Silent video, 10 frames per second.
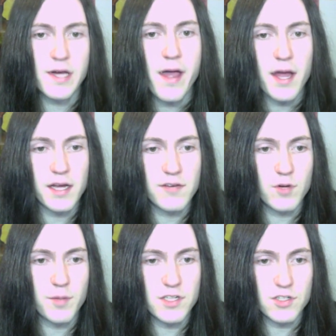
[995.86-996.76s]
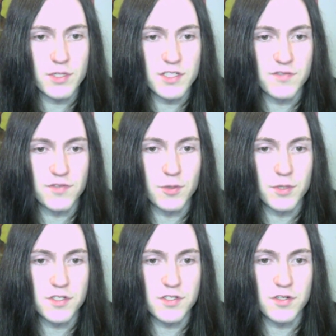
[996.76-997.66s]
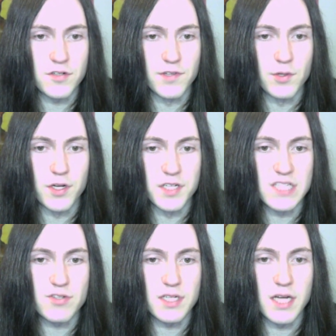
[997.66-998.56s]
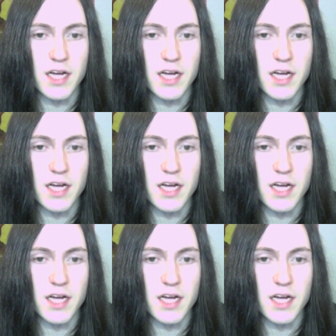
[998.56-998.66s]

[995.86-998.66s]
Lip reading: And I have one major question for you. What is your view on District 9?